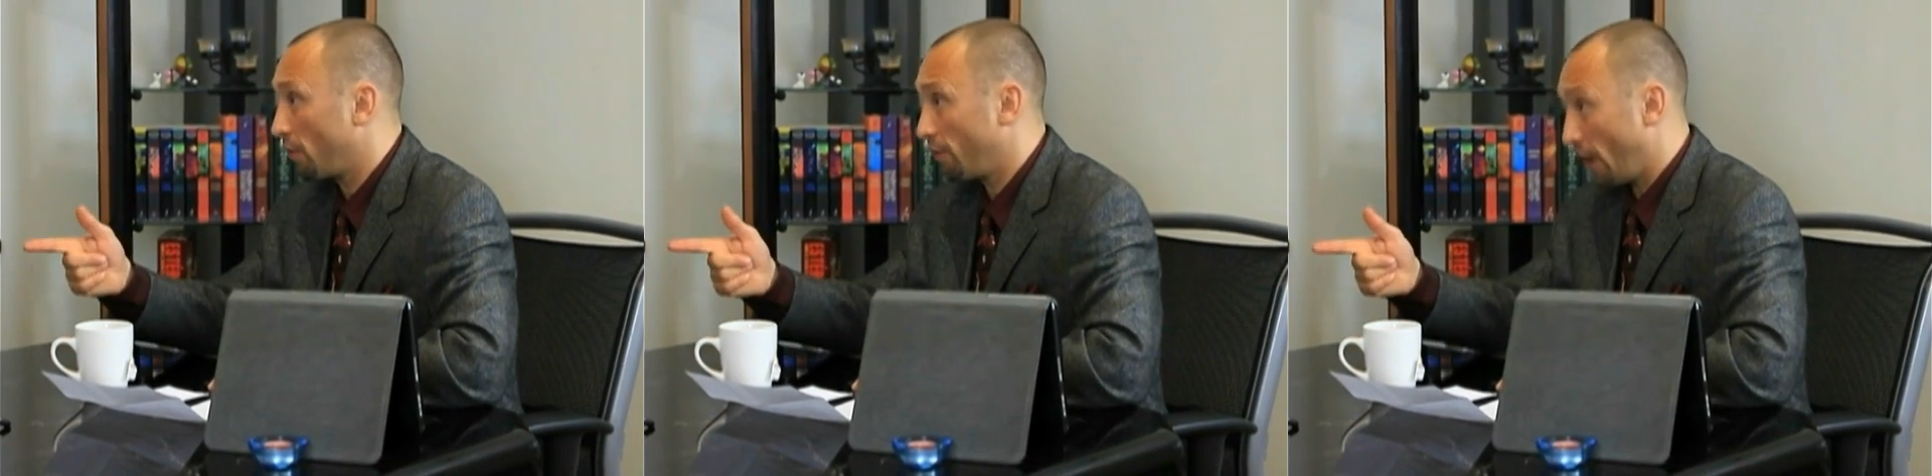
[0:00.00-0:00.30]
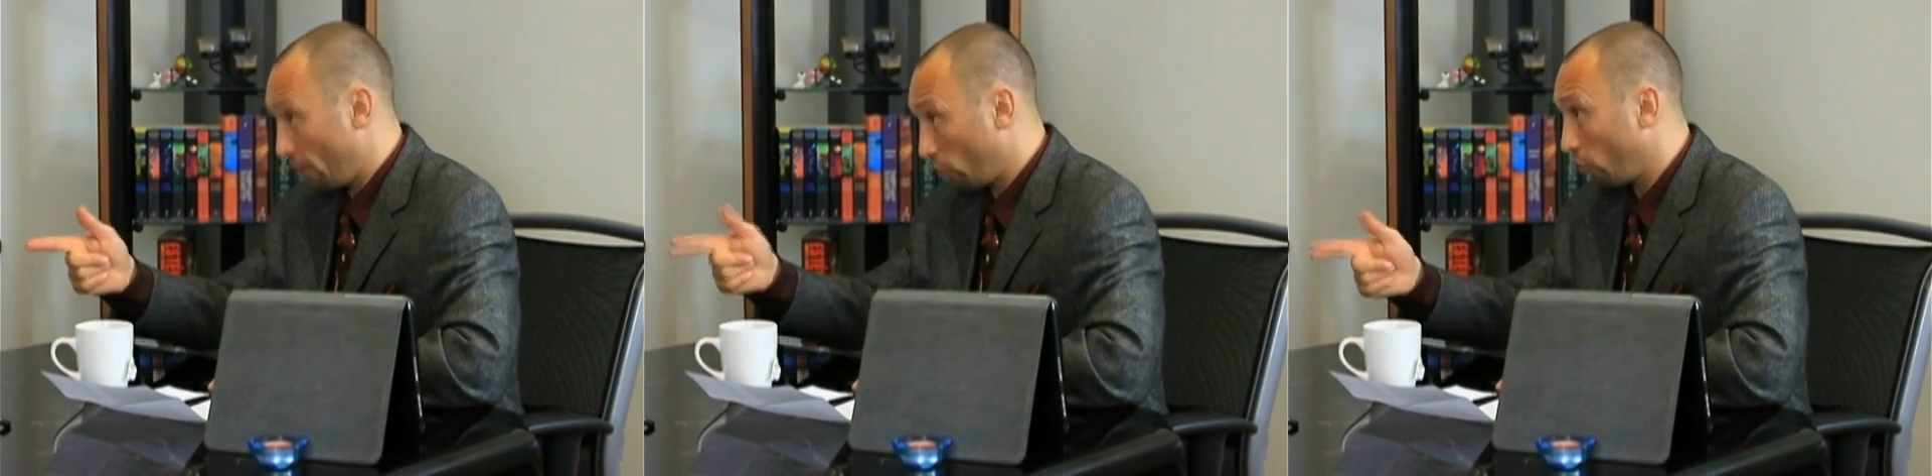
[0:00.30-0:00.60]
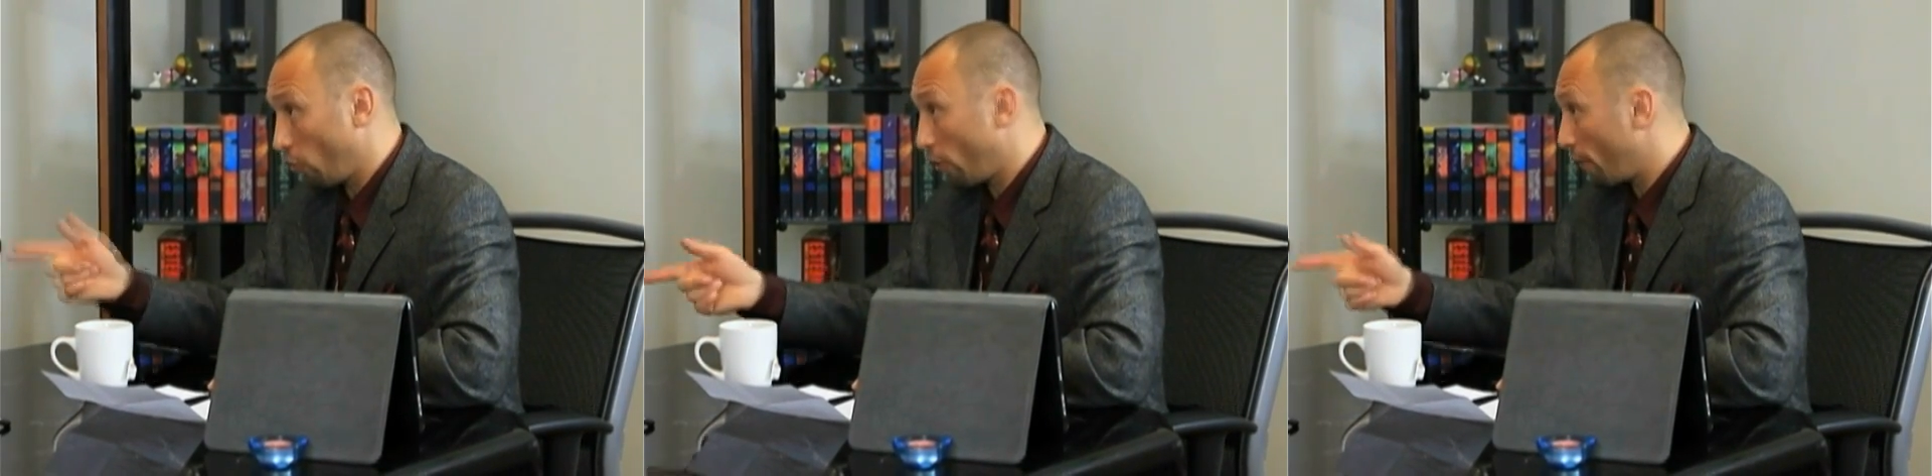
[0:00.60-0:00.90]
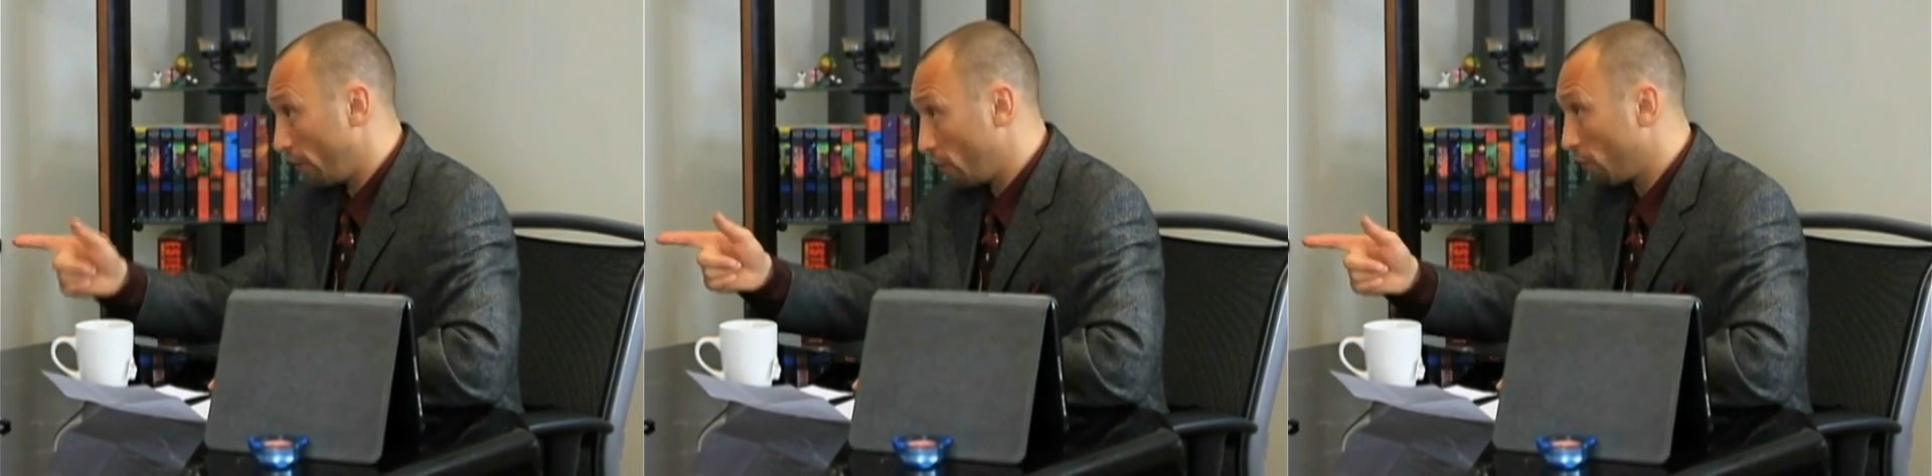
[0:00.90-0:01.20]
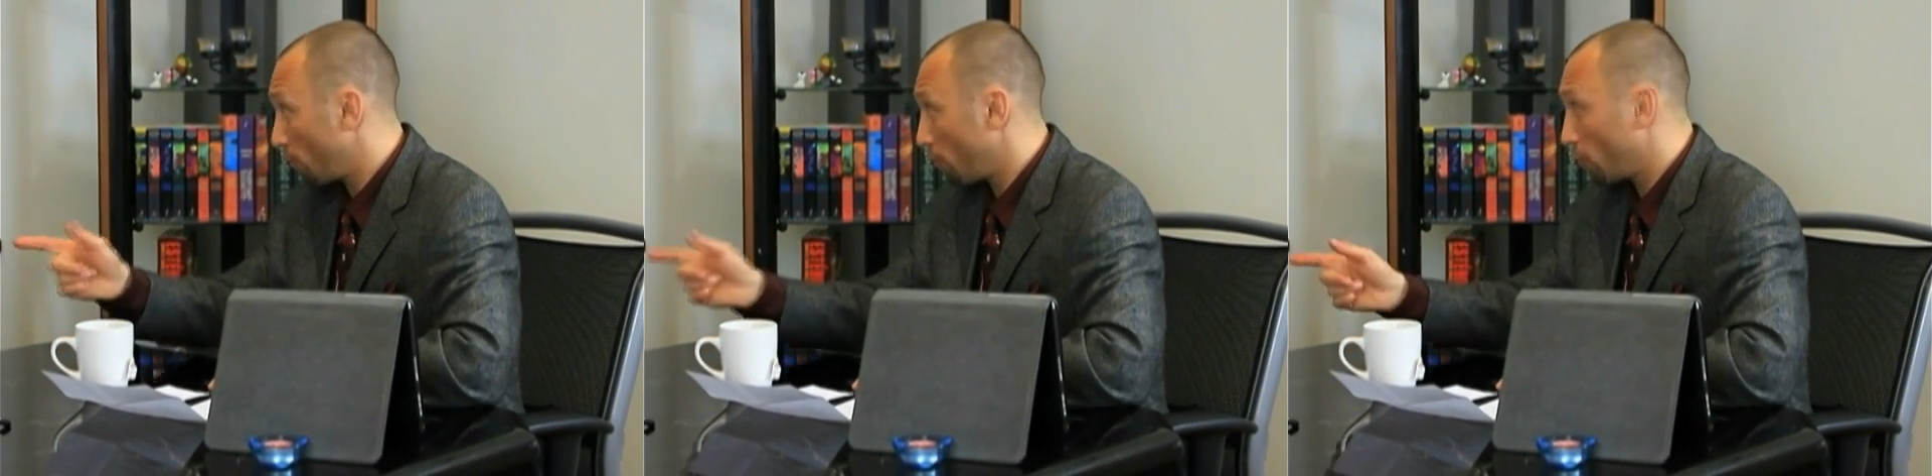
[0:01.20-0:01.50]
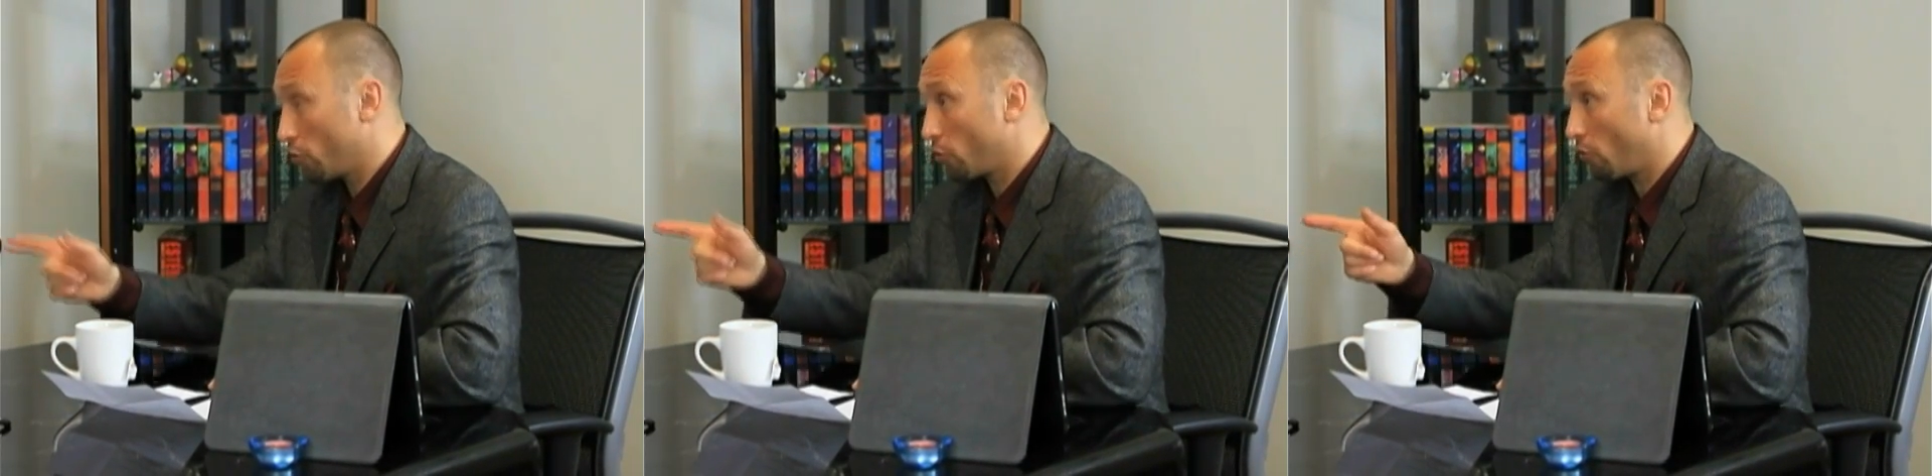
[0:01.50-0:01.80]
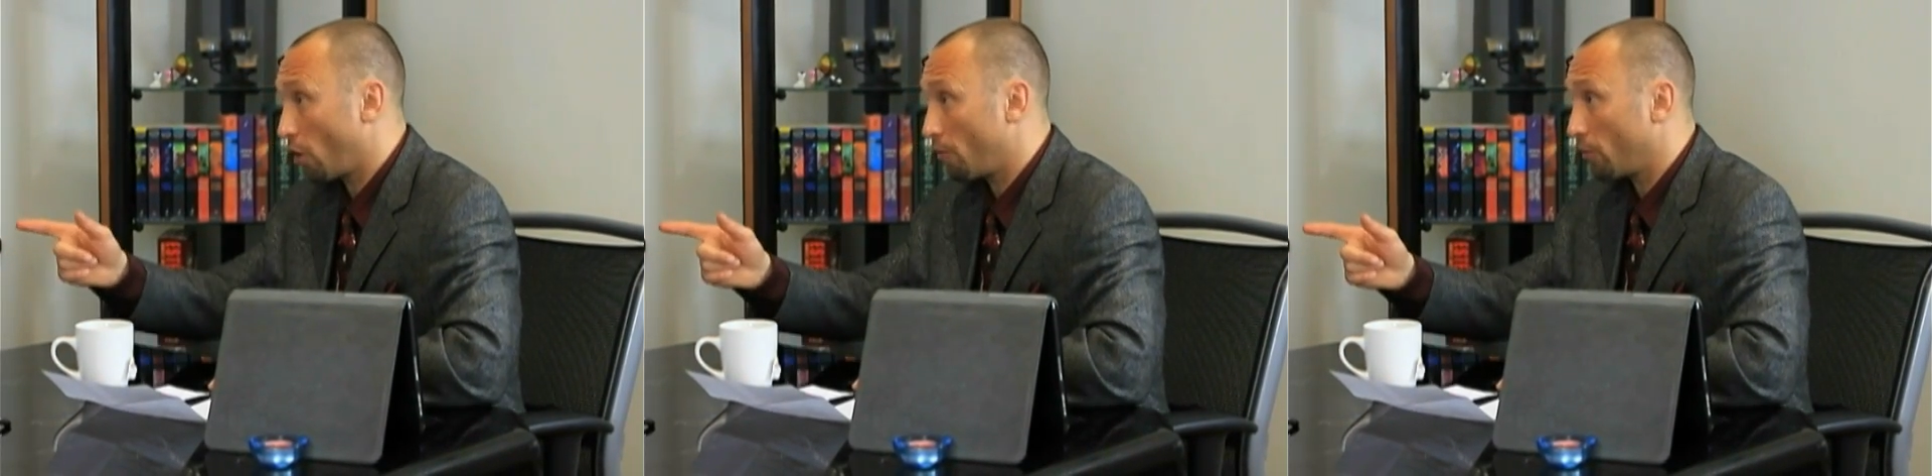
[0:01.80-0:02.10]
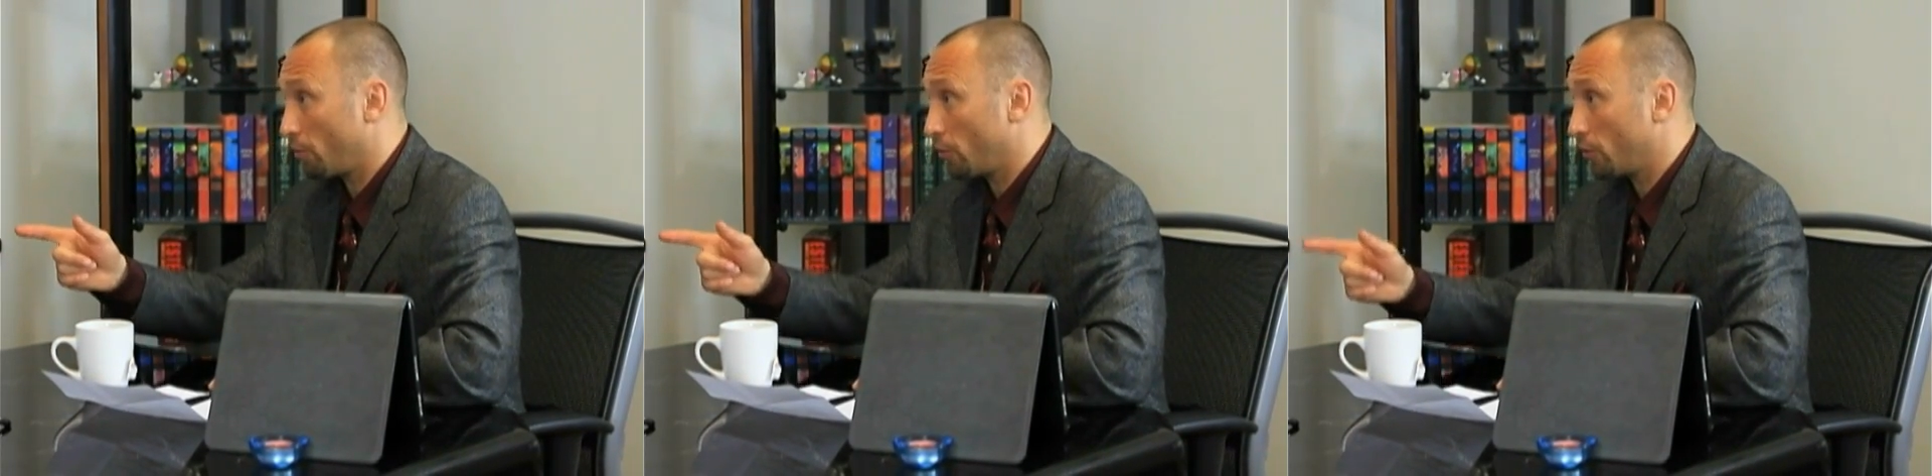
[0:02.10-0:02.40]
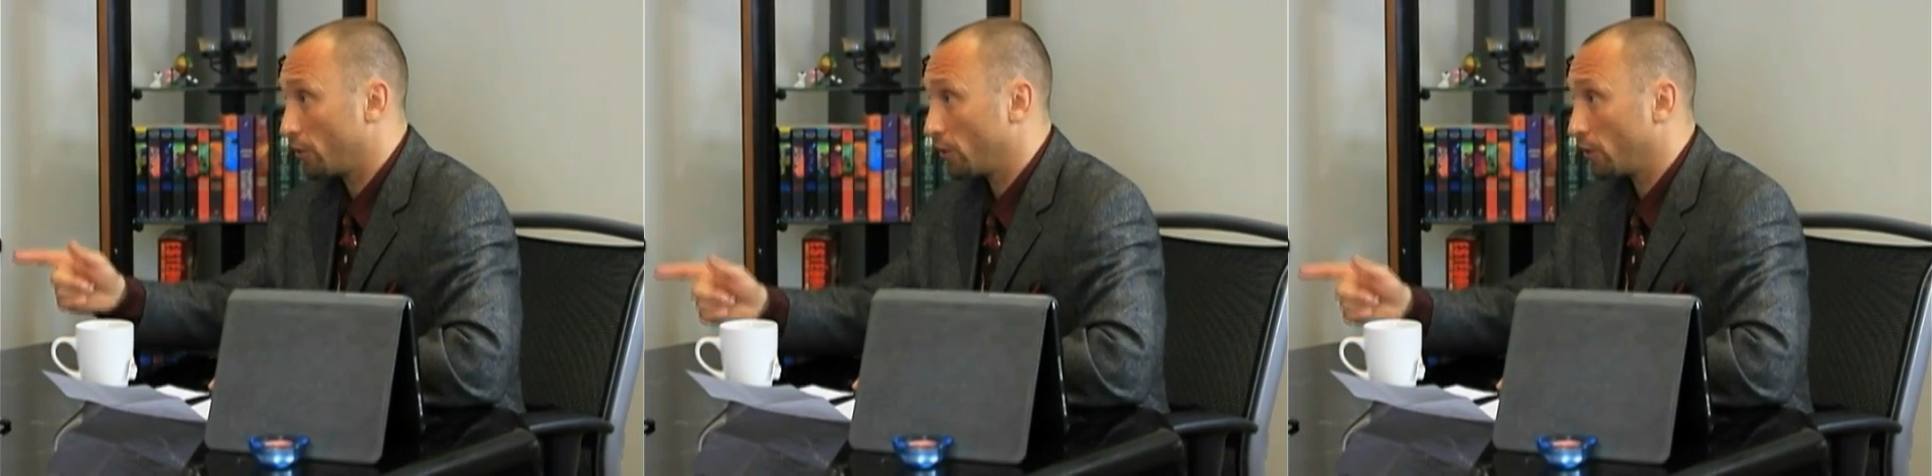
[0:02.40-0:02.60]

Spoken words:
A final note on this from Bruce or Robert? Bruce?